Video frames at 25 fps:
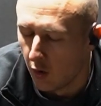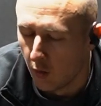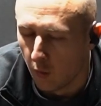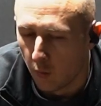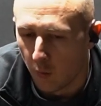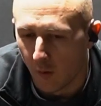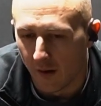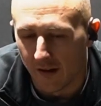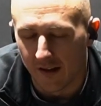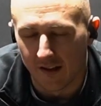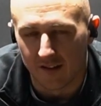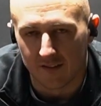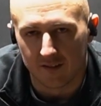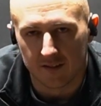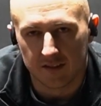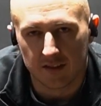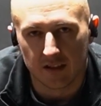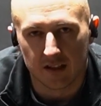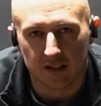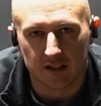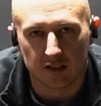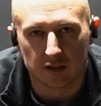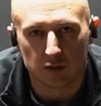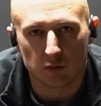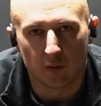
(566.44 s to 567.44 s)
One other
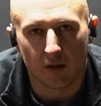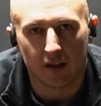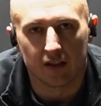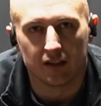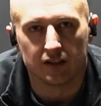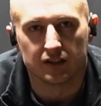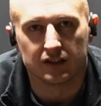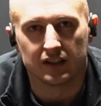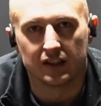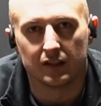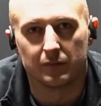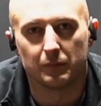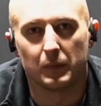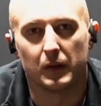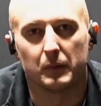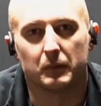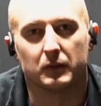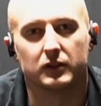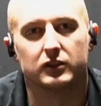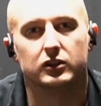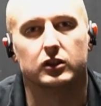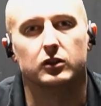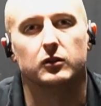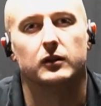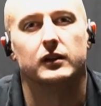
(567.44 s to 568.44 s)
thing as well you see
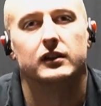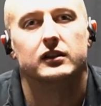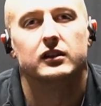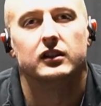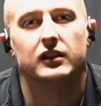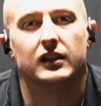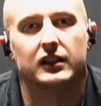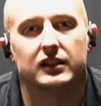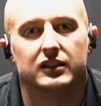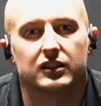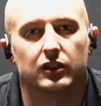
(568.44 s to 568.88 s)
people doing,